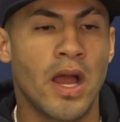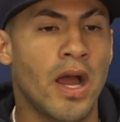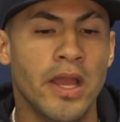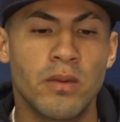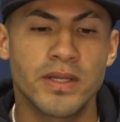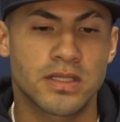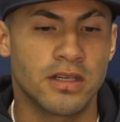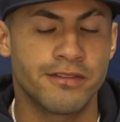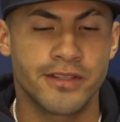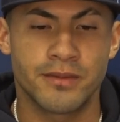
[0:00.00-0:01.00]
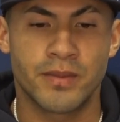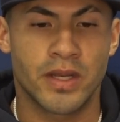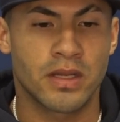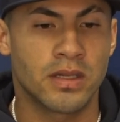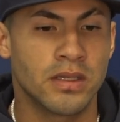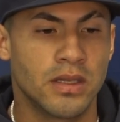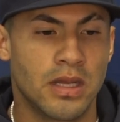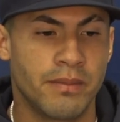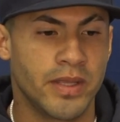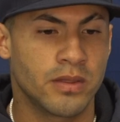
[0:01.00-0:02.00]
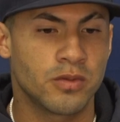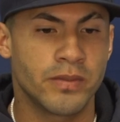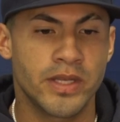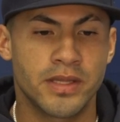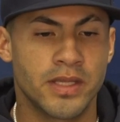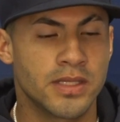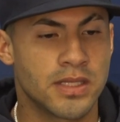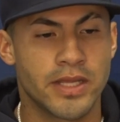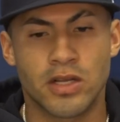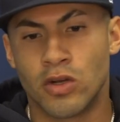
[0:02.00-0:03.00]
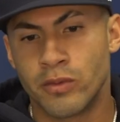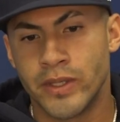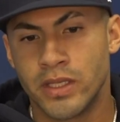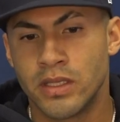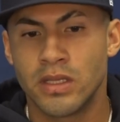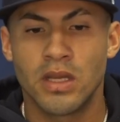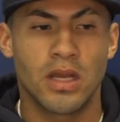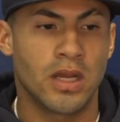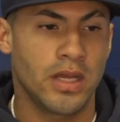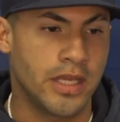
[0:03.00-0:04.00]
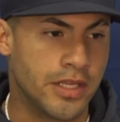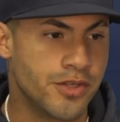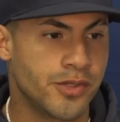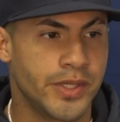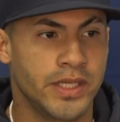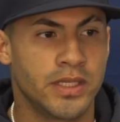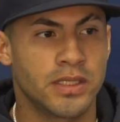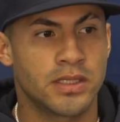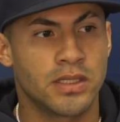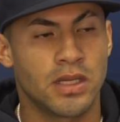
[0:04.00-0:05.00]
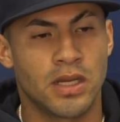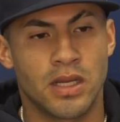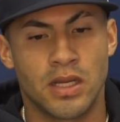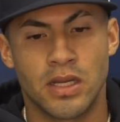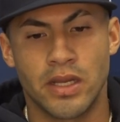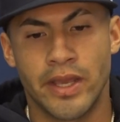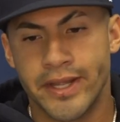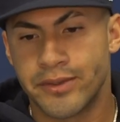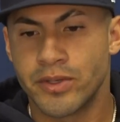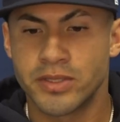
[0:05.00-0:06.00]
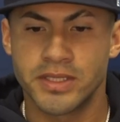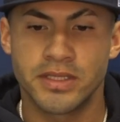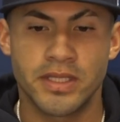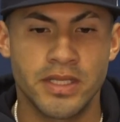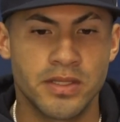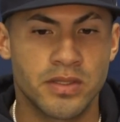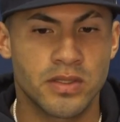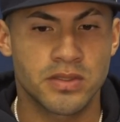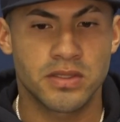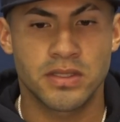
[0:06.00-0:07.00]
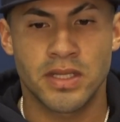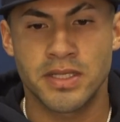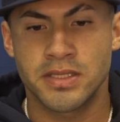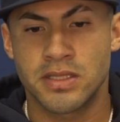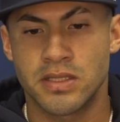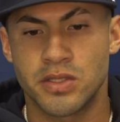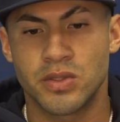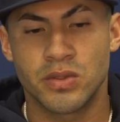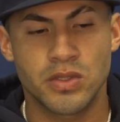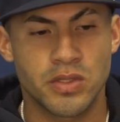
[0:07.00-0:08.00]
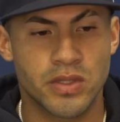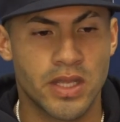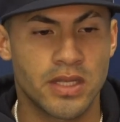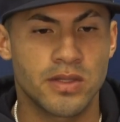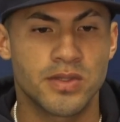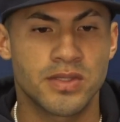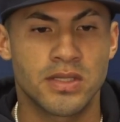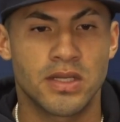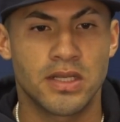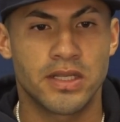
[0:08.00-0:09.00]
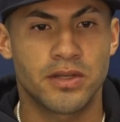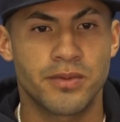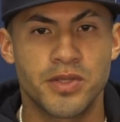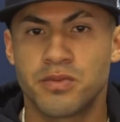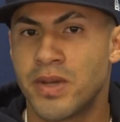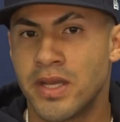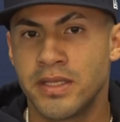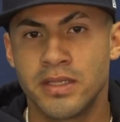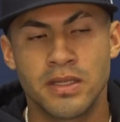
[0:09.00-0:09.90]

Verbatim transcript: I was confident, but uh, I mean, too many things like COVID, uh, injuries, uh, errors and things, you know, sometimes you, you can lose a little bit your mind.